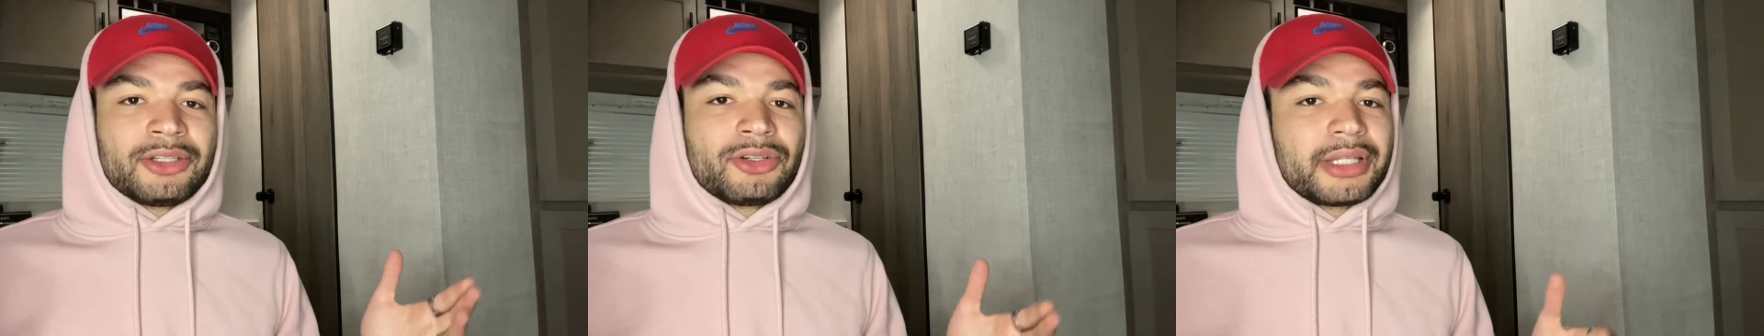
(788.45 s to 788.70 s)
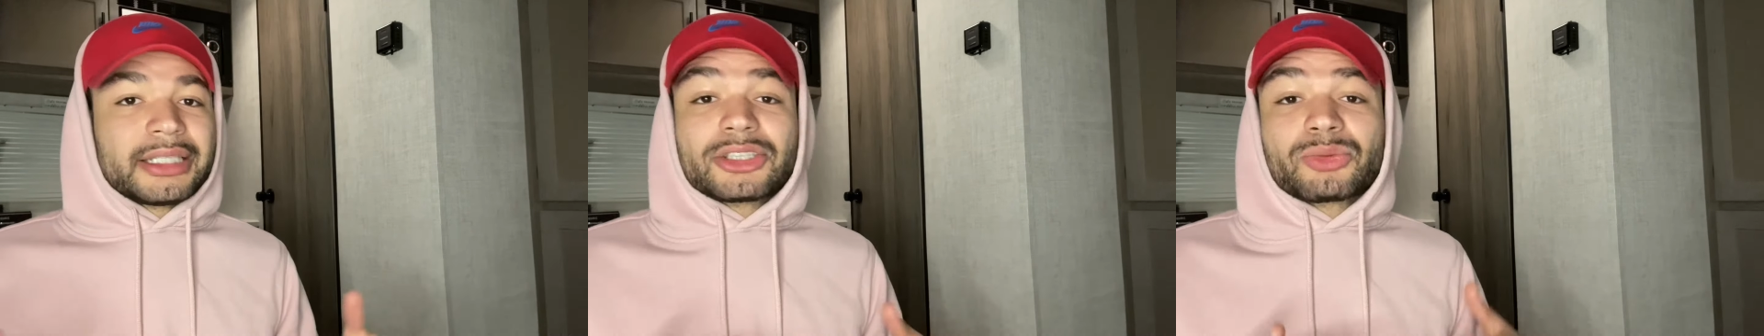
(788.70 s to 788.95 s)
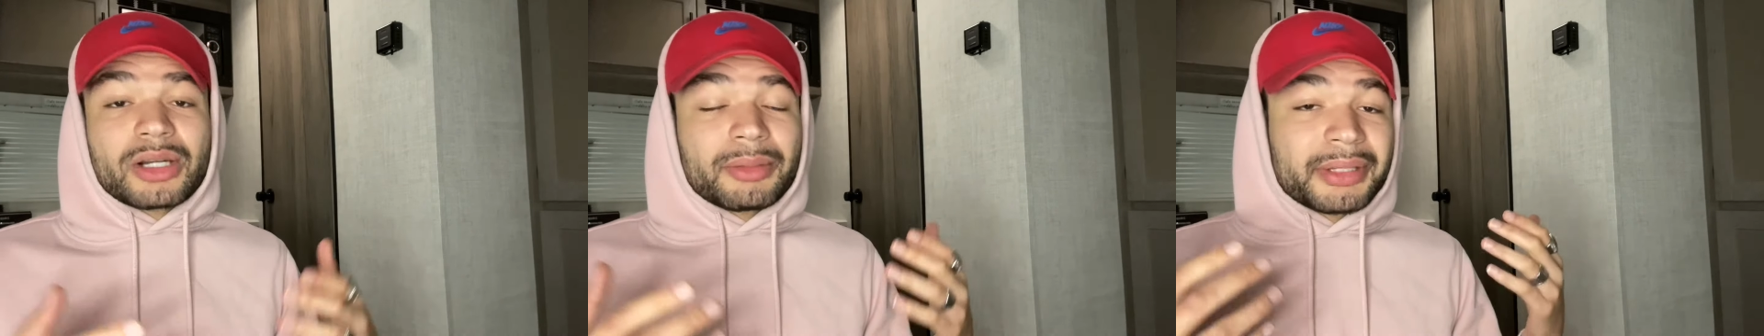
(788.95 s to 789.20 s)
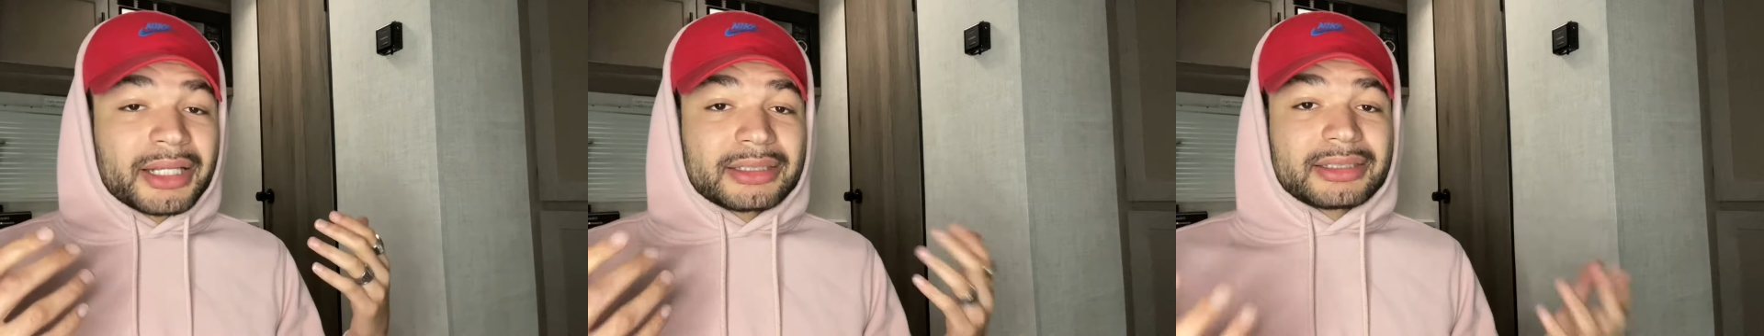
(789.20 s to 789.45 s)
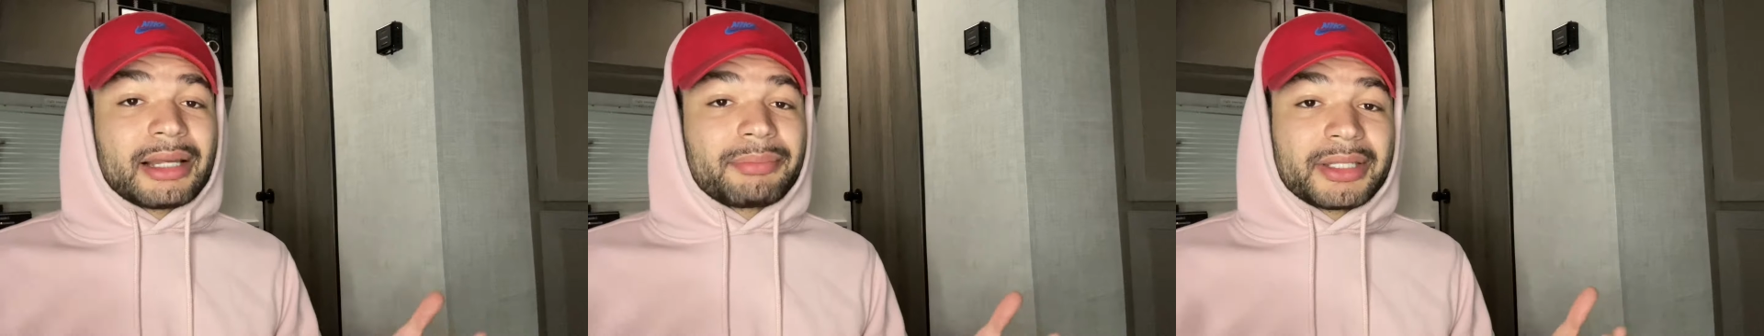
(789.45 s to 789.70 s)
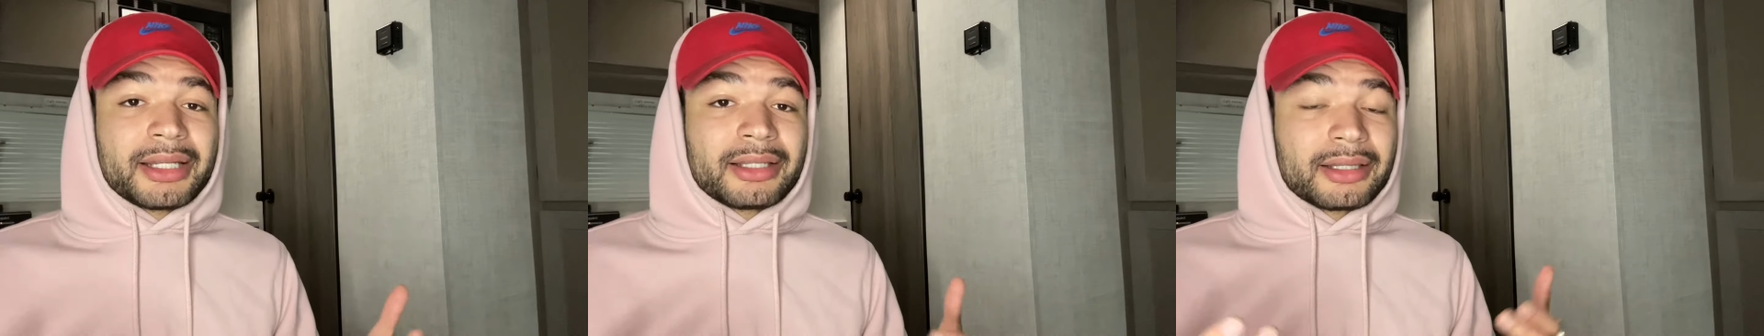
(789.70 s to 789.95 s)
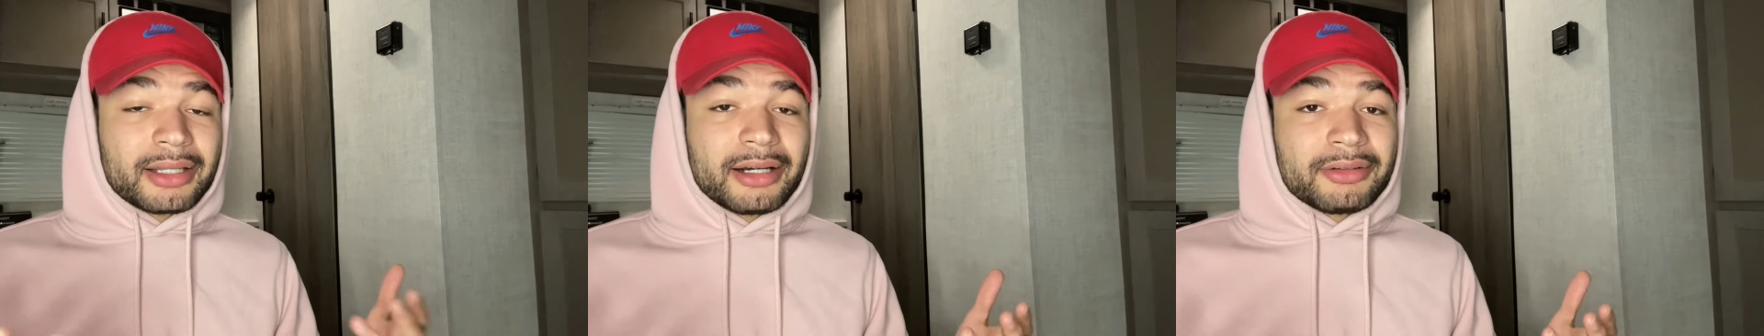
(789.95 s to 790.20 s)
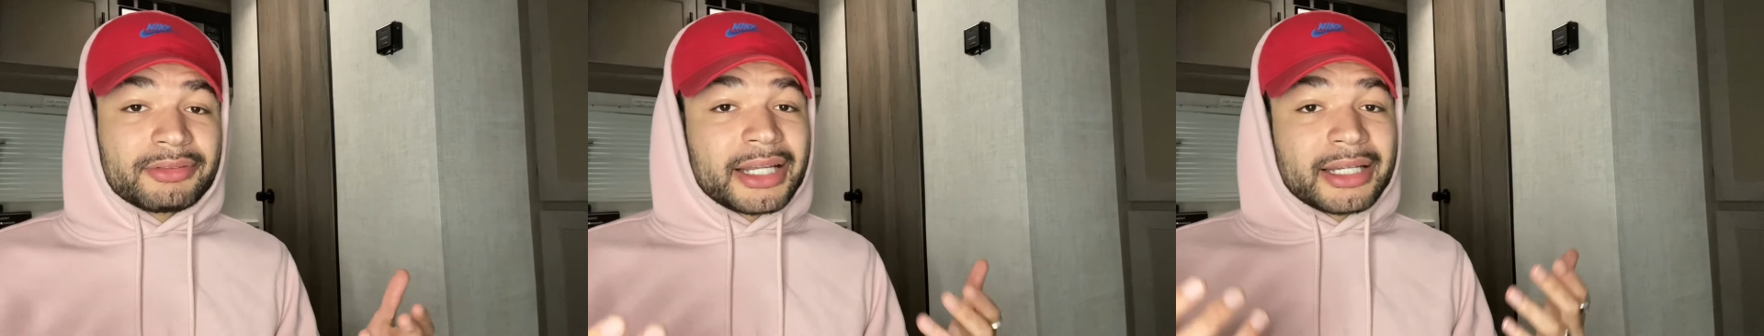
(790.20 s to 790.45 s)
You know, they just want to be accepted, loved,